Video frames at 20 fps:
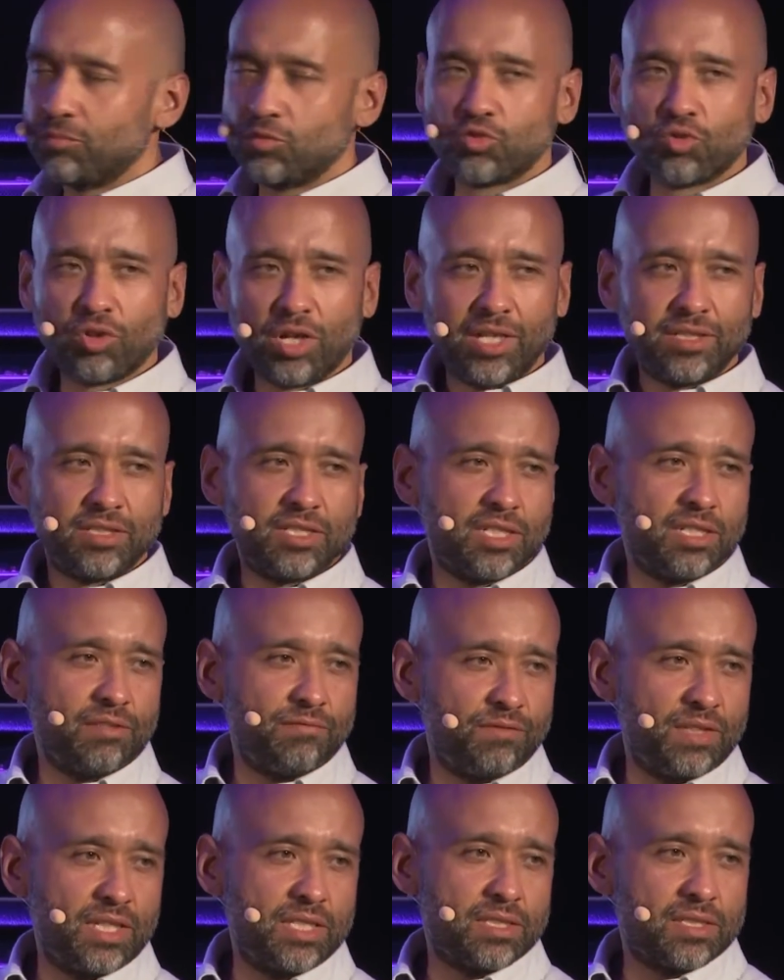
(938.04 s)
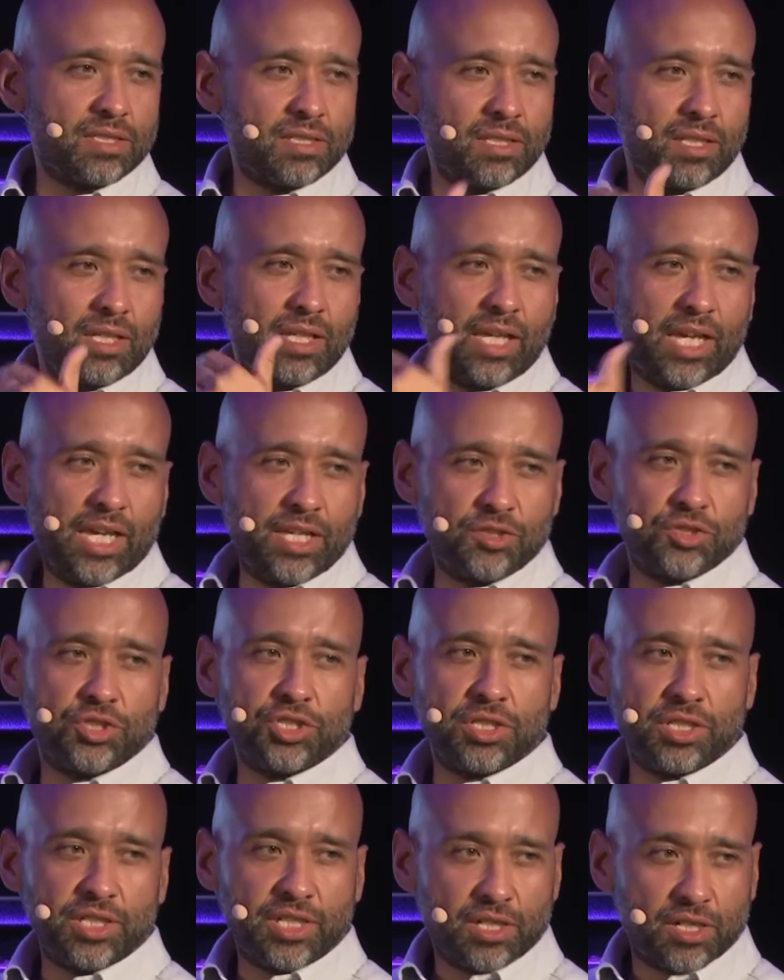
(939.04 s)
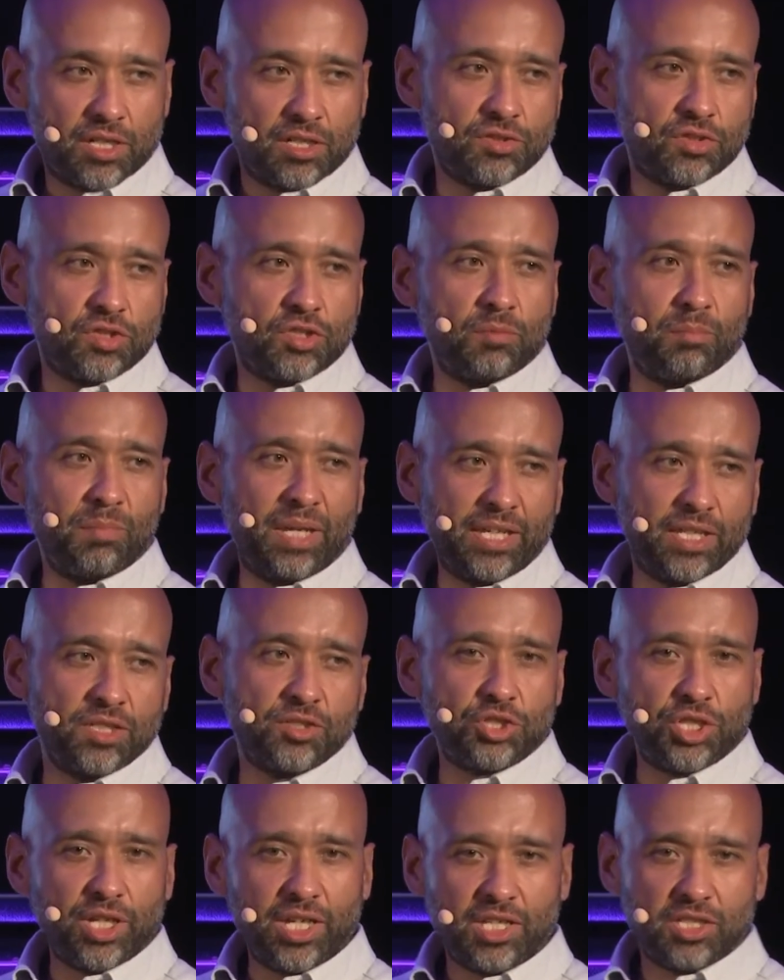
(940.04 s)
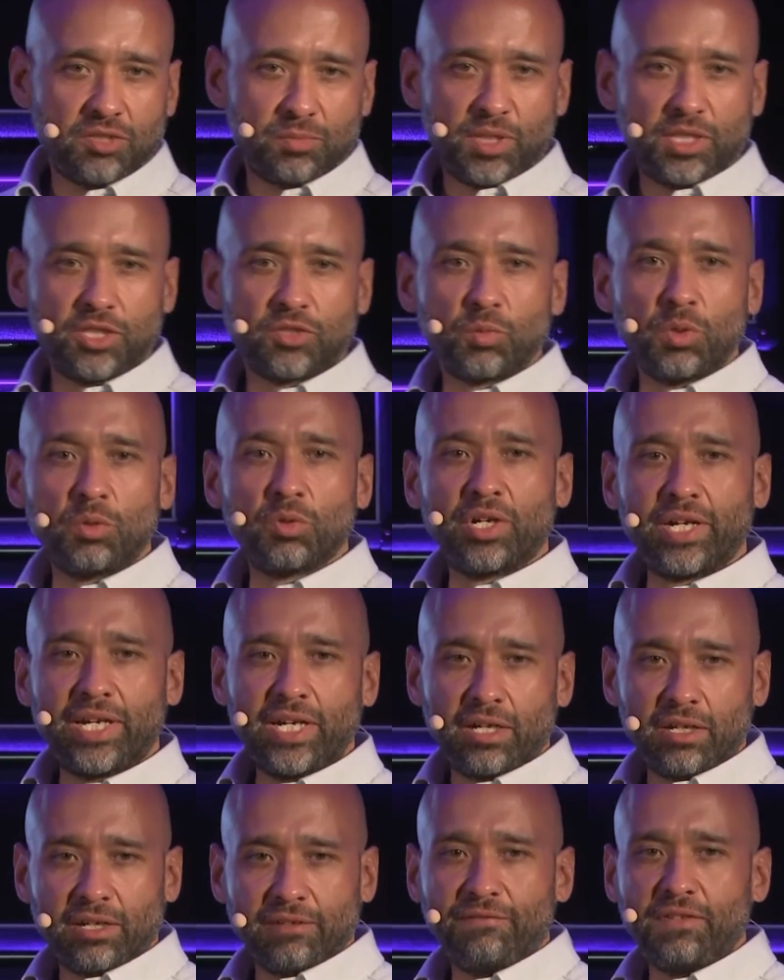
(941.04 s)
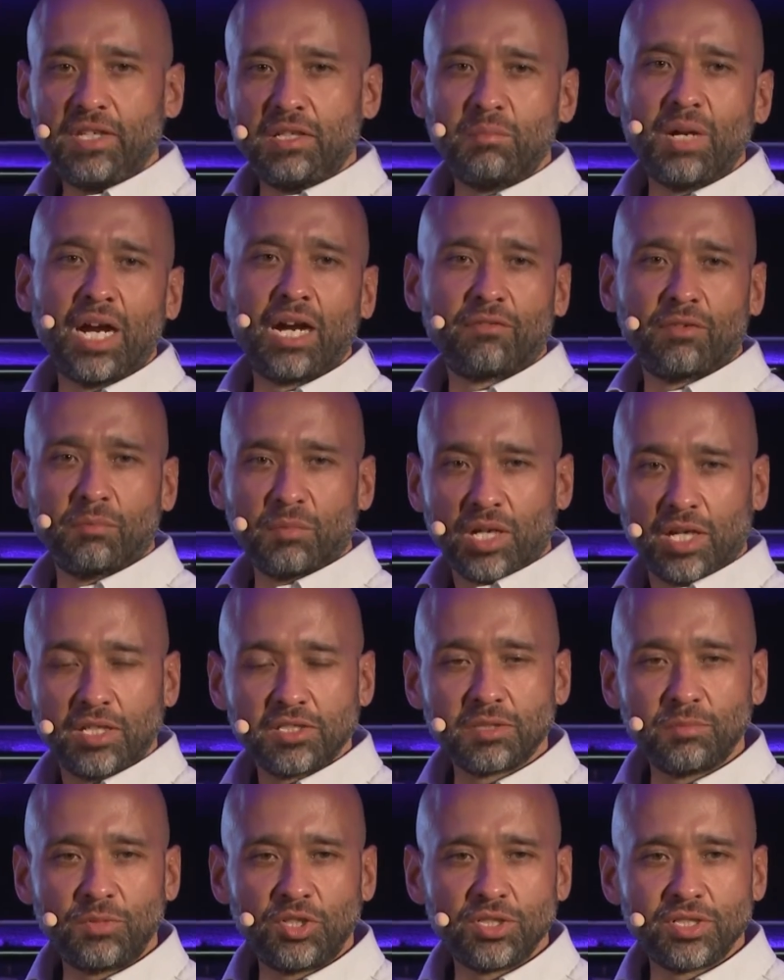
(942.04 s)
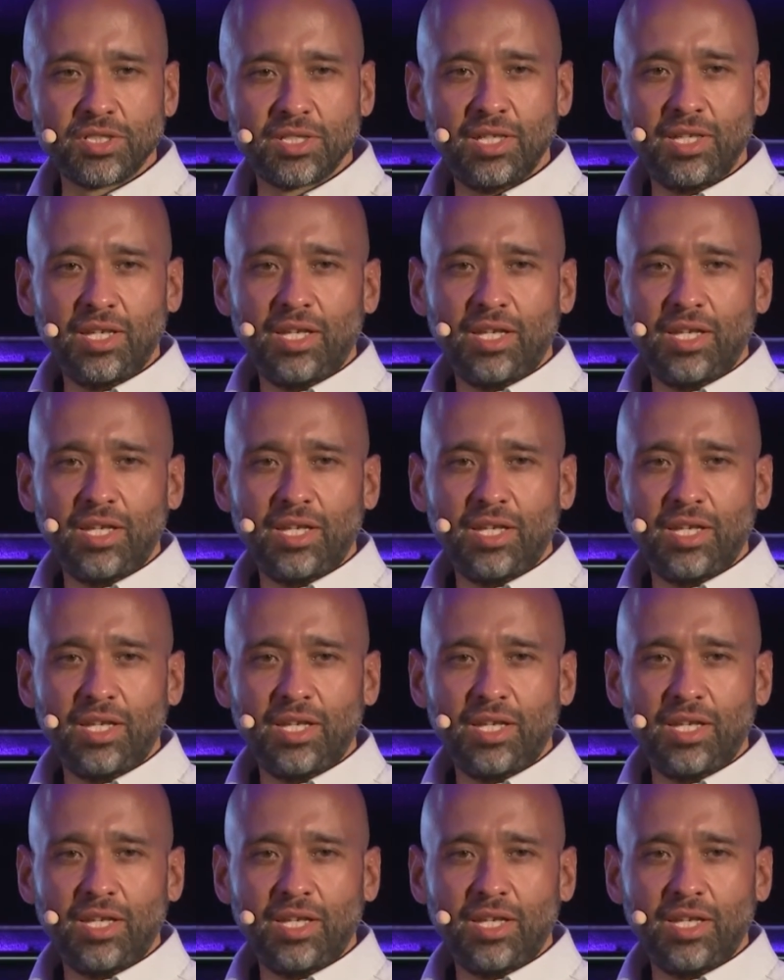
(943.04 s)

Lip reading: trying to convince engineers to make a change because we were hearing feedback from customers,